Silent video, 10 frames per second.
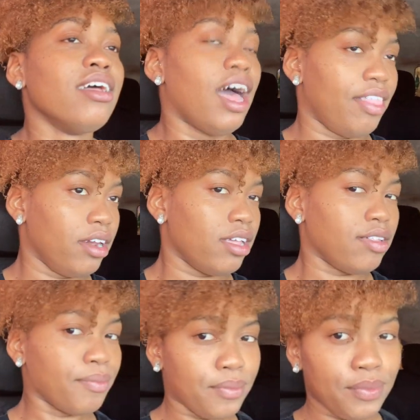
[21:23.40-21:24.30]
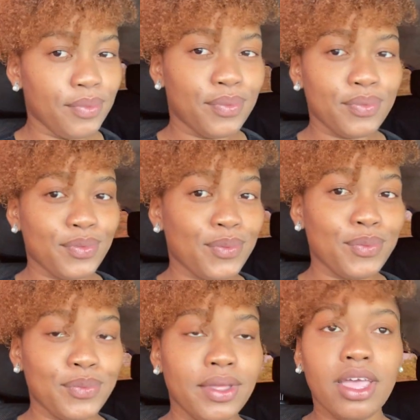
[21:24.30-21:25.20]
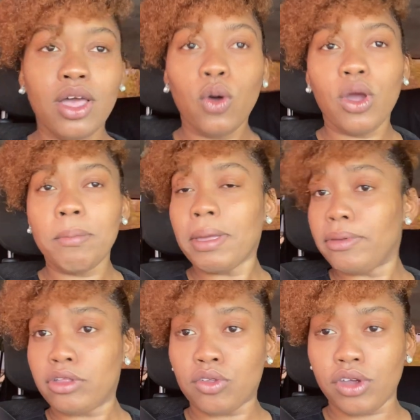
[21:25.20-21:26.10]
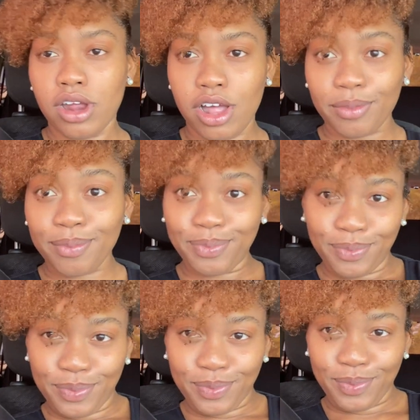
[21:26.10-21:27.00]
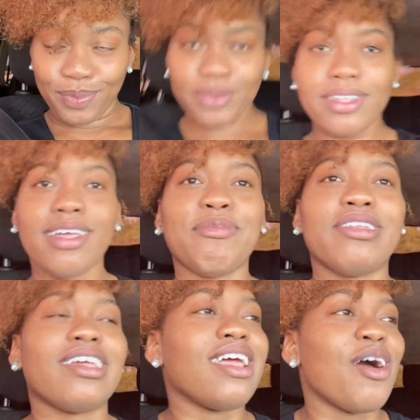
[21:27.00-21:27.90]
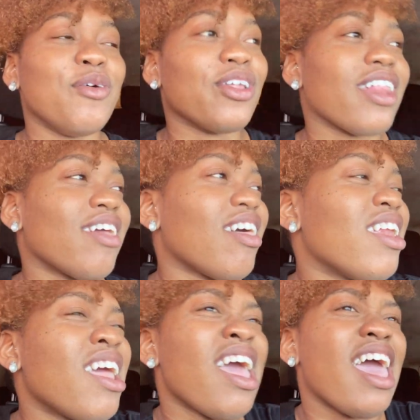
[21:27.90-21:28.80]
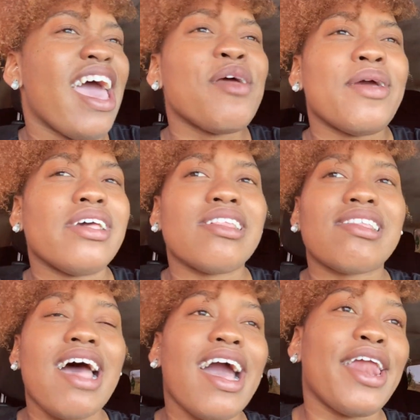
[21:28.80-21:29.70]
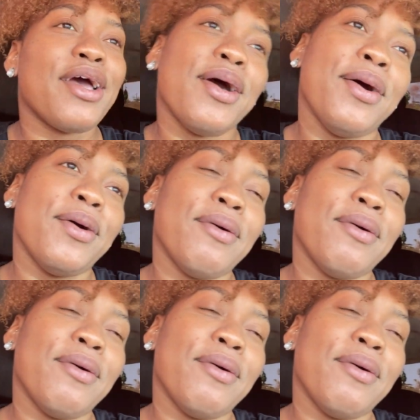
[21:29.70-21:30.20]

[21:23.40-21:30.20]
I think this, or maybe straight on. I'm just kidding, I won't look like that. Anyways, I gotta go.